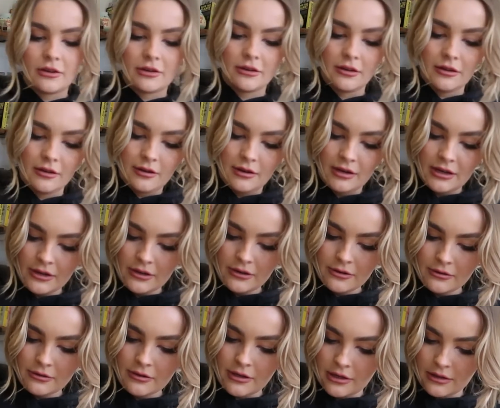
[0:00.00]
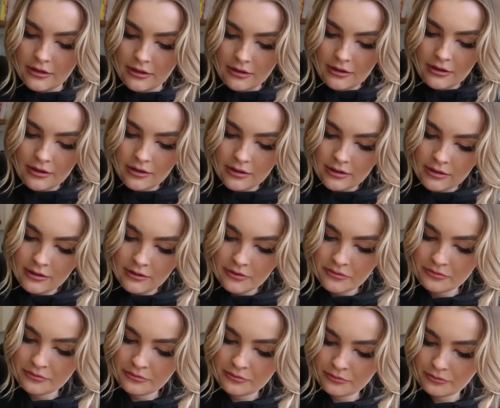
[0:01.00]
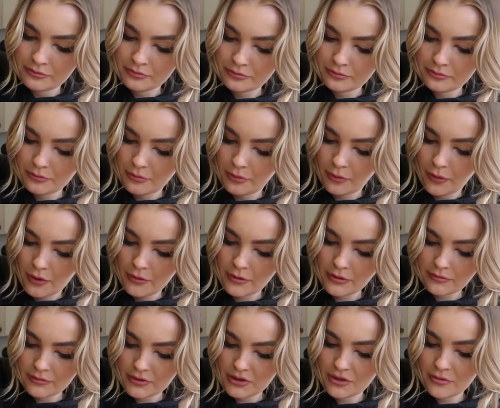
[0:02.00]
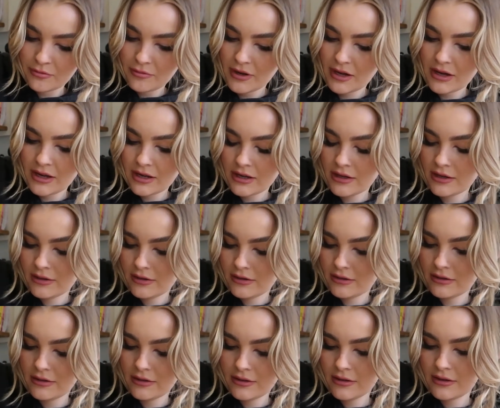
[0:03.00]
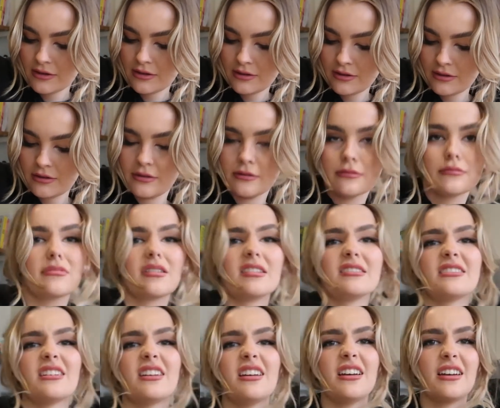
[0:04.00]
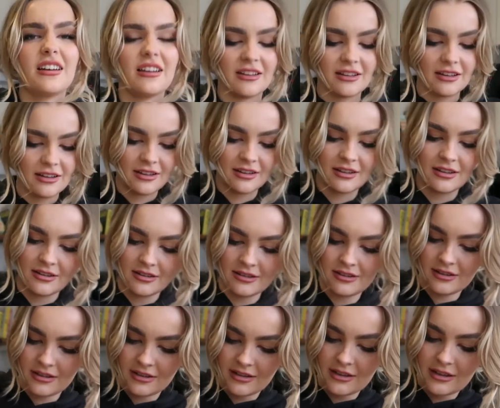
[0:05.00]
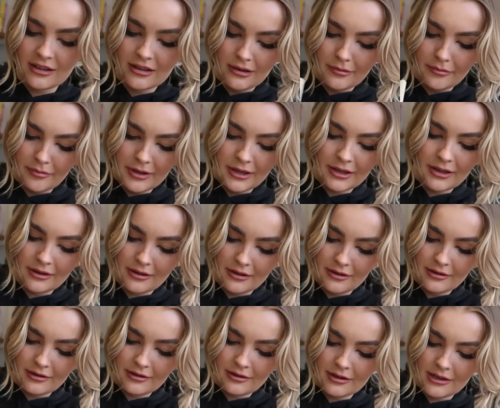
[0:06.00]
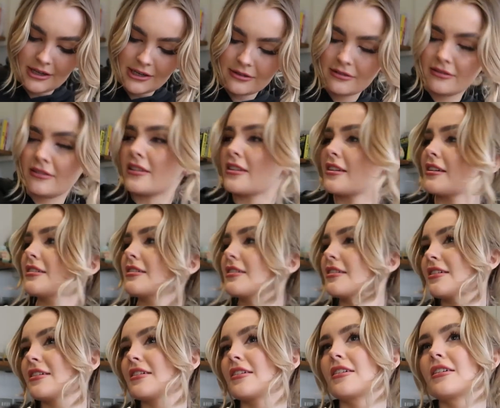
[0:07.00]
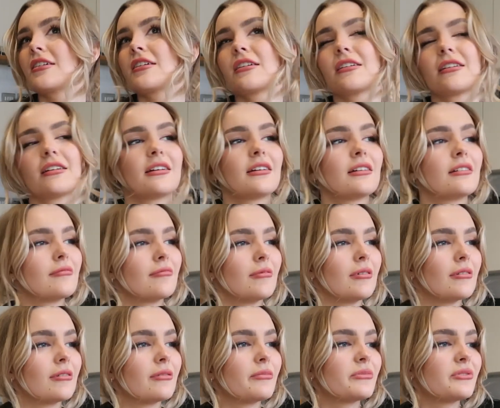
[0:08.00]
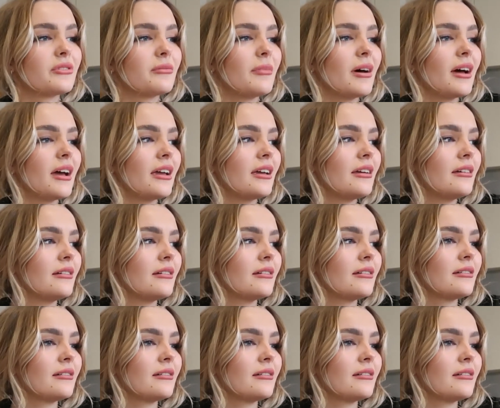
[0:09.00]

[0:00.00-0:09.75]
cook, little cook. Welcome to my, what is it? Big cook, little cook. Welcome to my,